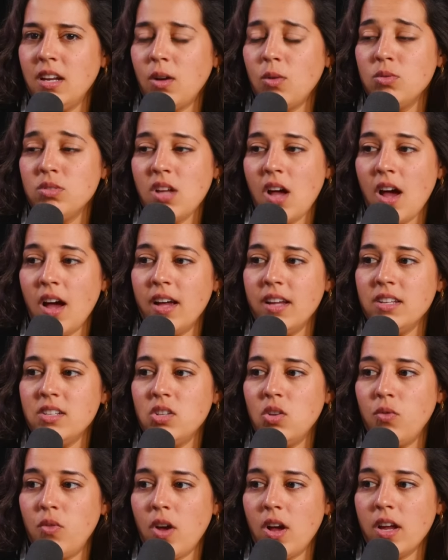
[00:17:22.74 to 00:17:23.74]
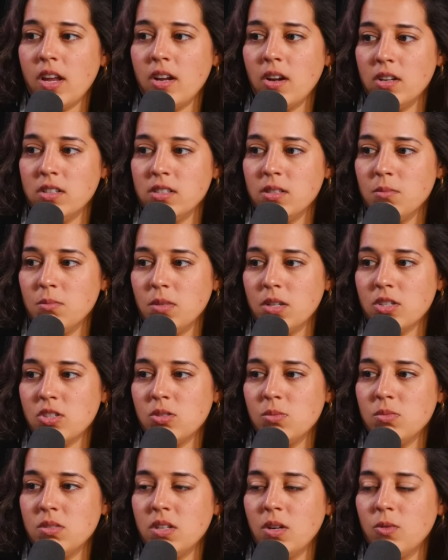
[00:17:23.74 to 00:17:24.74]
I was high as fuck and on some
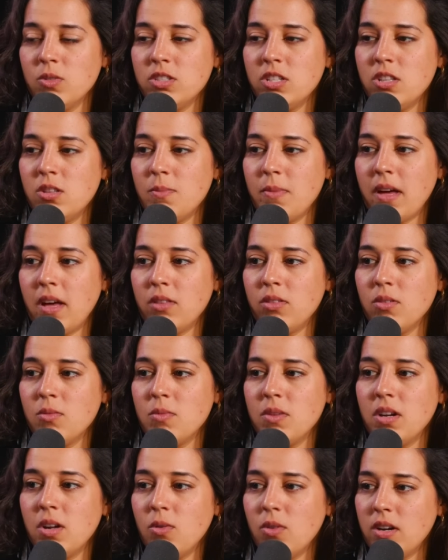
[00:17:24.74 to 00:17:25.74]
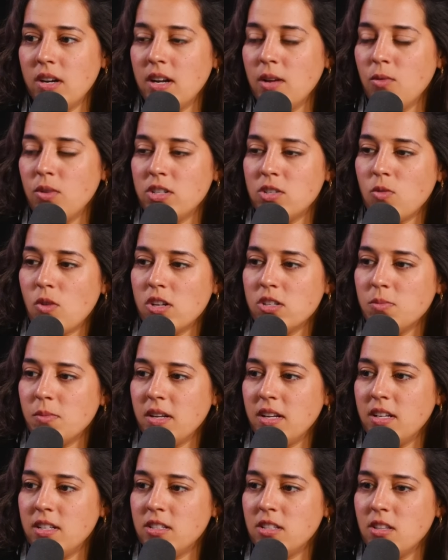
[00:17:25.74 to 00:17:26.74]
mushrooms. I went to the bathroom and I went to wash my
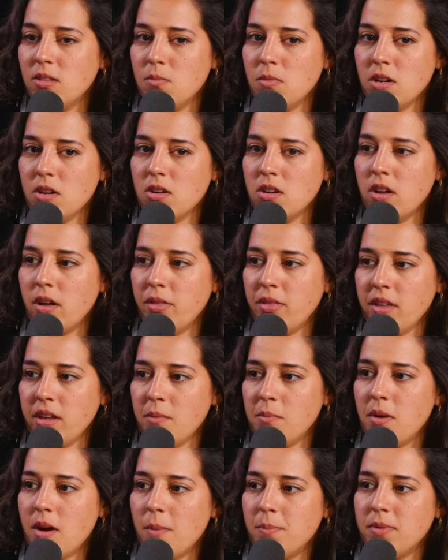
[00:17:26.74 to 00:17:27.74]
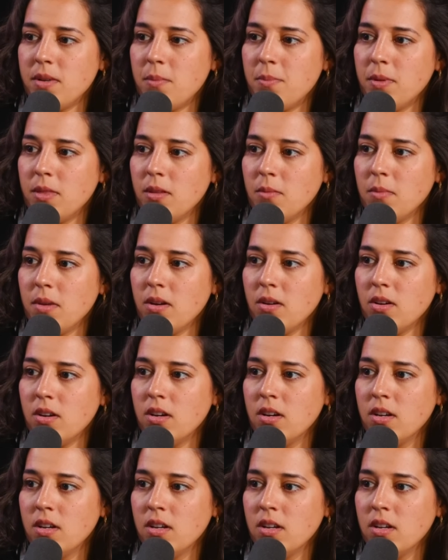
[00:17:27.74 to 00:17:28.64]
hands in the mirror. A thing popped up in the mirror.